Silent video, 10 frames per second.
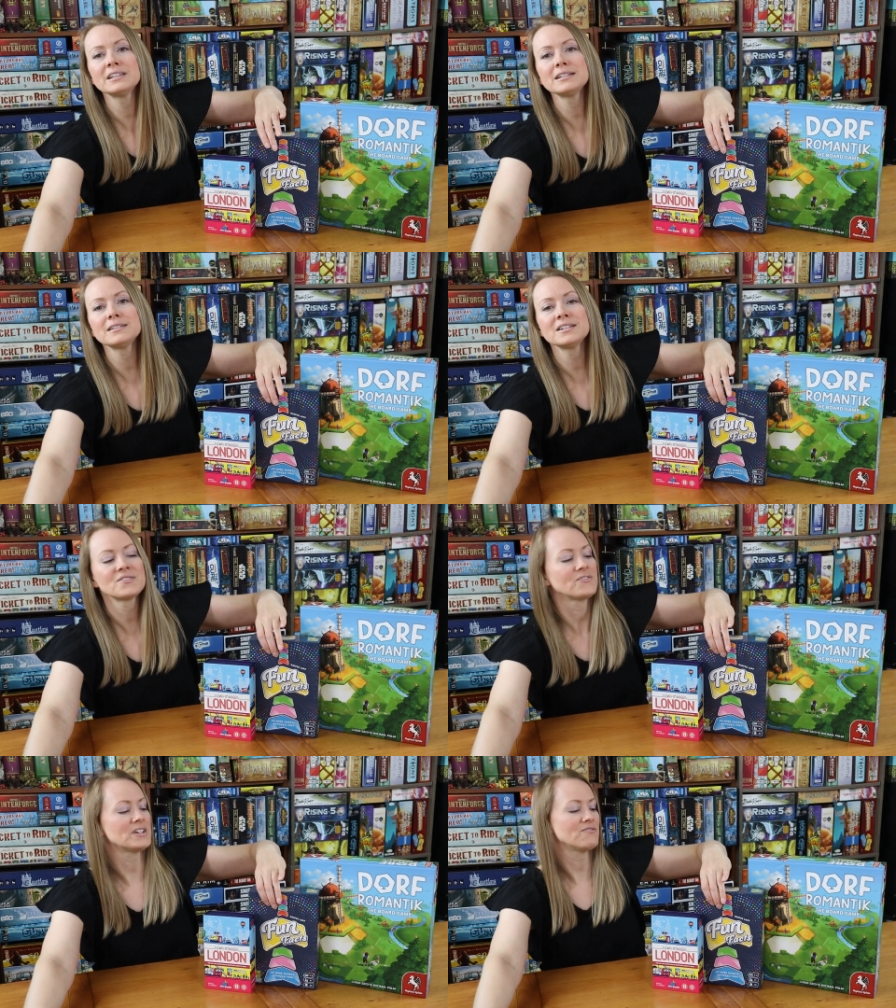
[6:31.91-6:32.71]
This
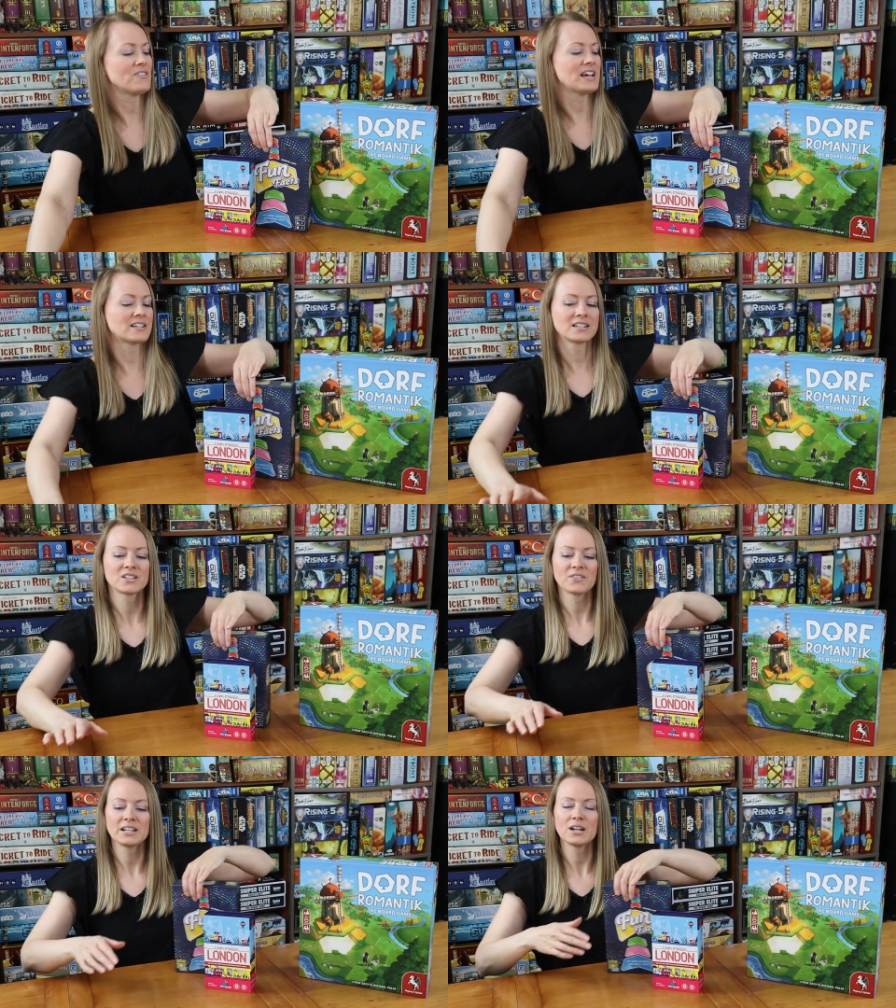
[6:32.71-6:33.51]
is Fun Facts.
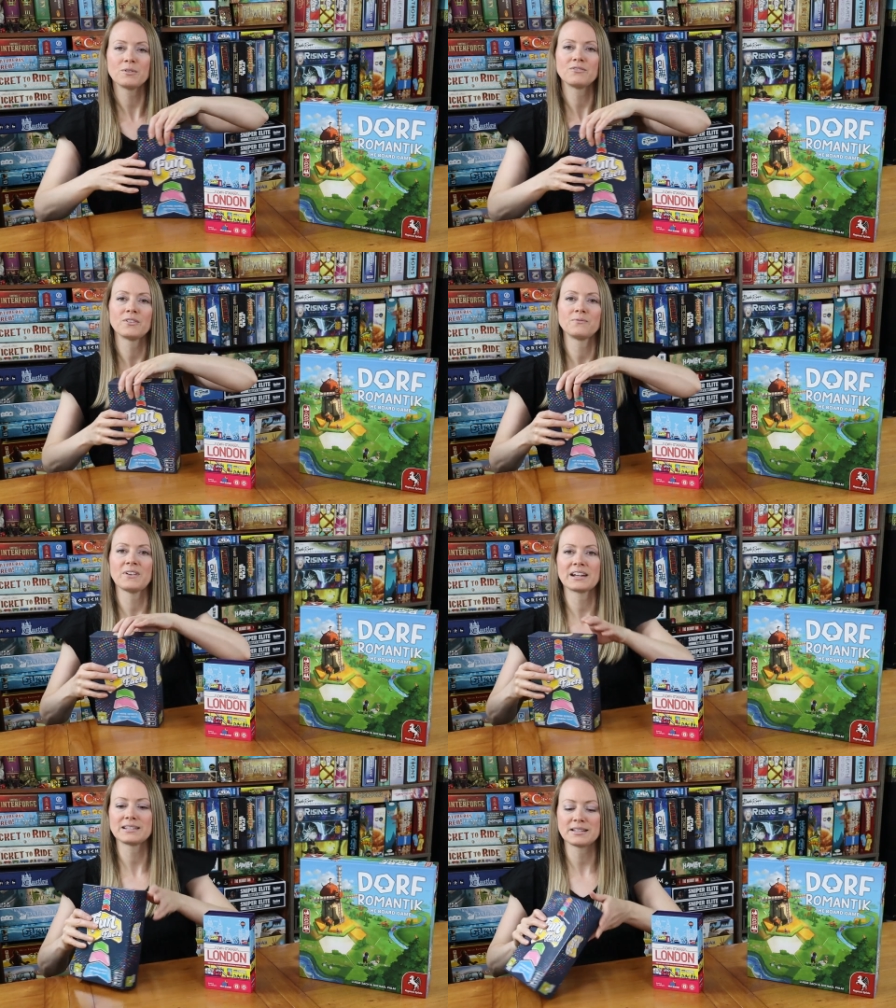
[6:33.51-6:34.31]
Let's find out what Fun
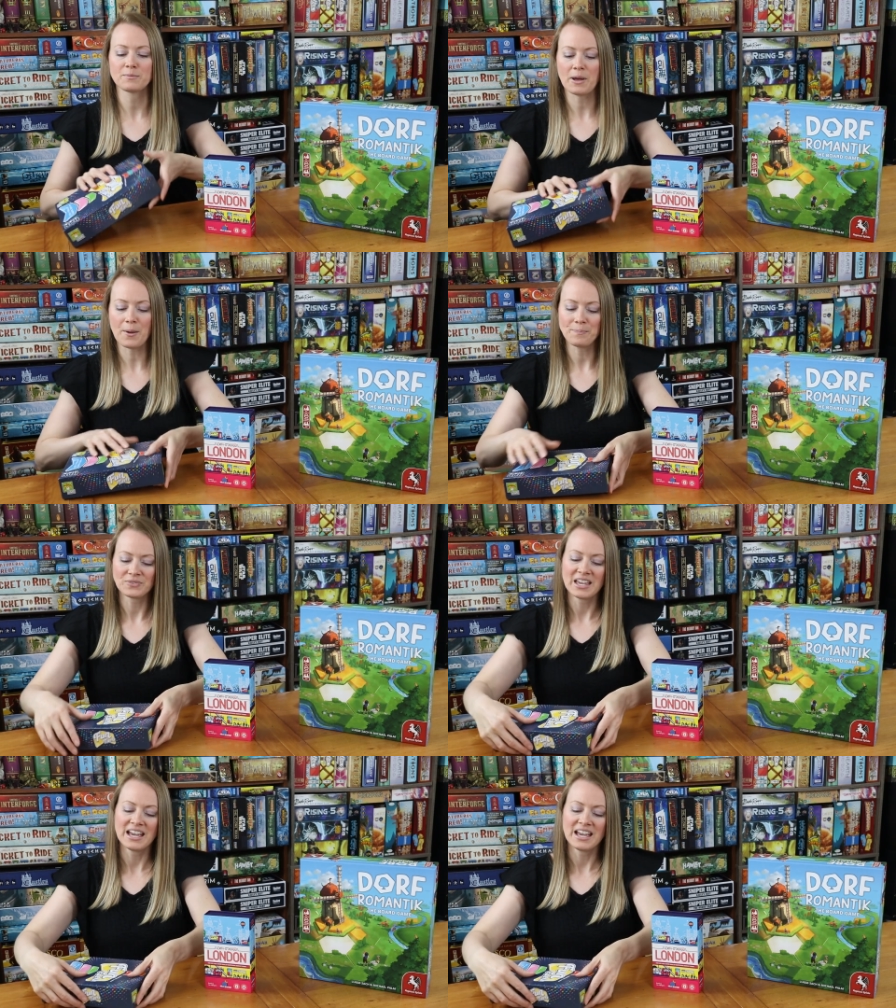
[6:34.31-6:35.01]
Facts is about.